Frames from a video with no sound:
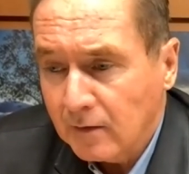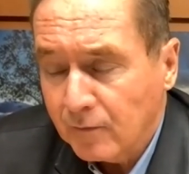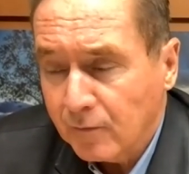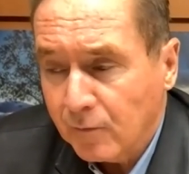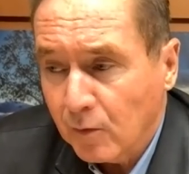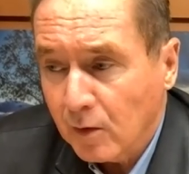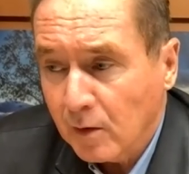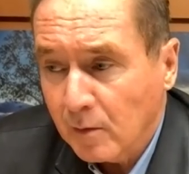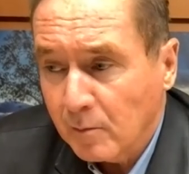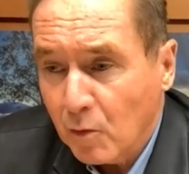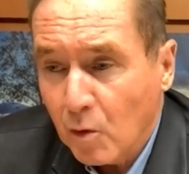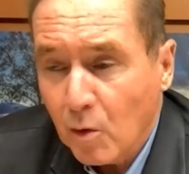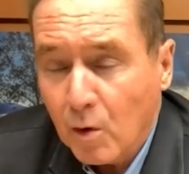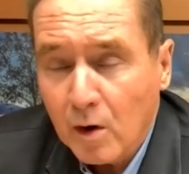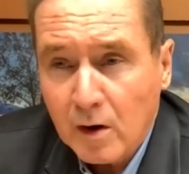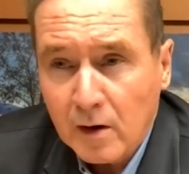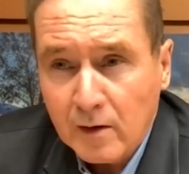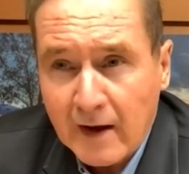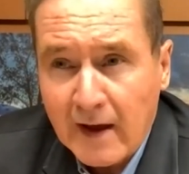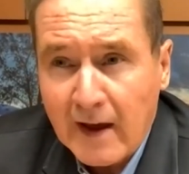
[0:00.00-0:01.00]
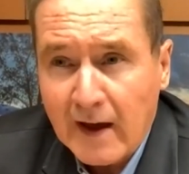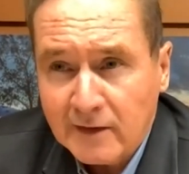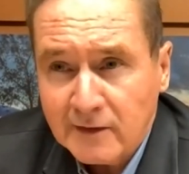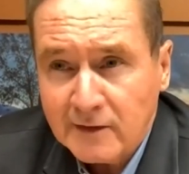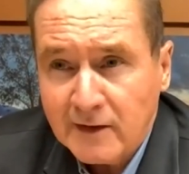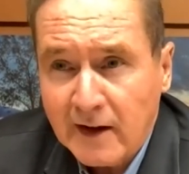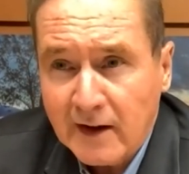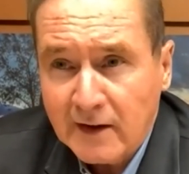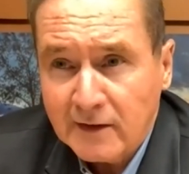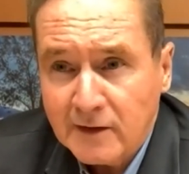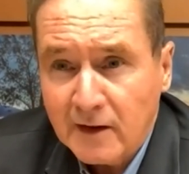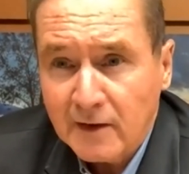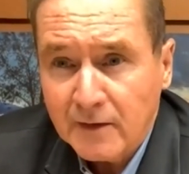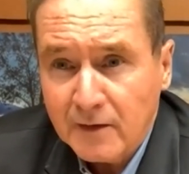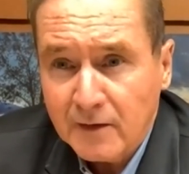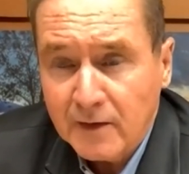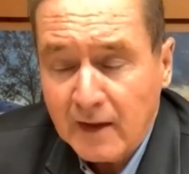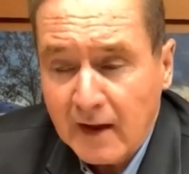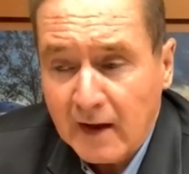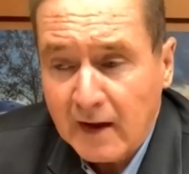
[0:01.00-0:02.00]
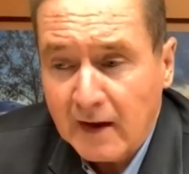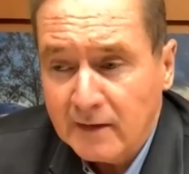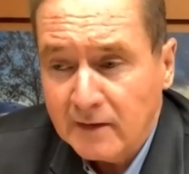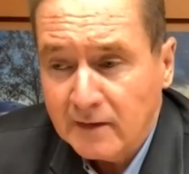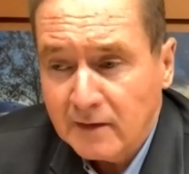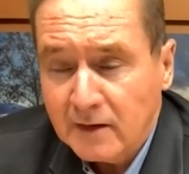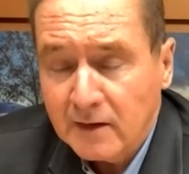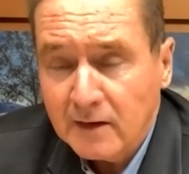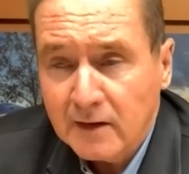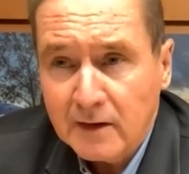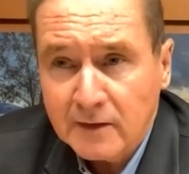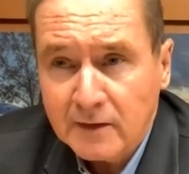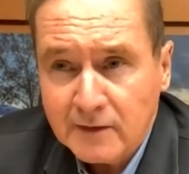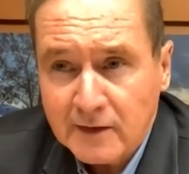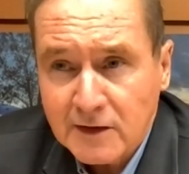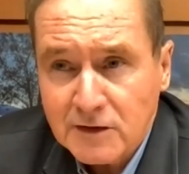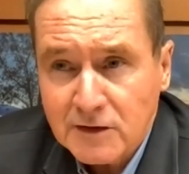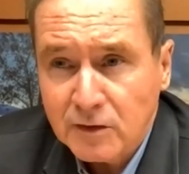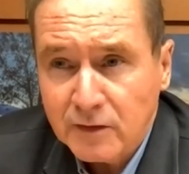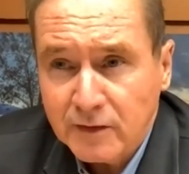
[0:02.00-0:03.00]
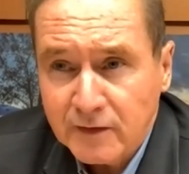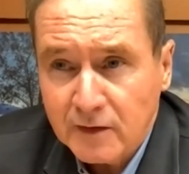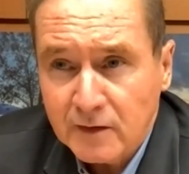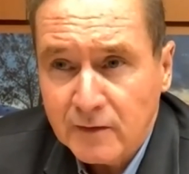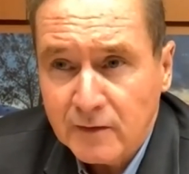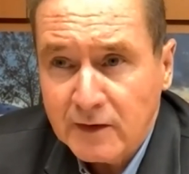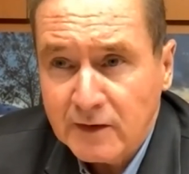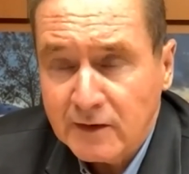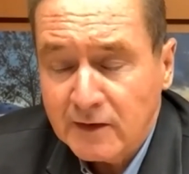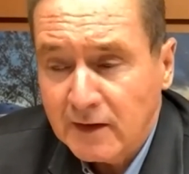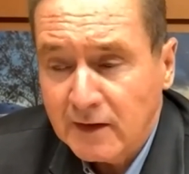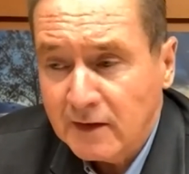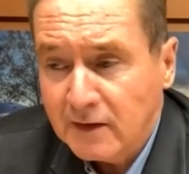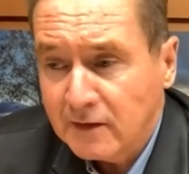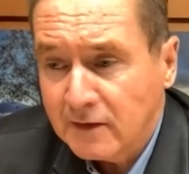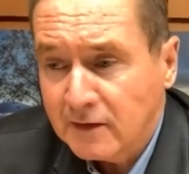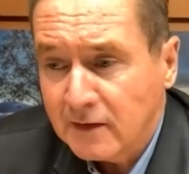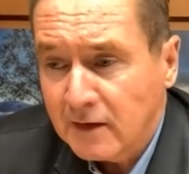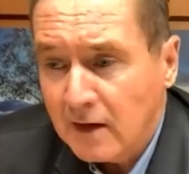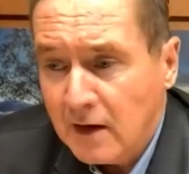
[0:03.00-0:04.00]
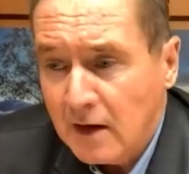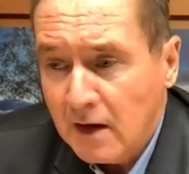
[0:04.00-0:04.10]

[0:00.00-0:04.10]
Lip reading: for more access other than essential services,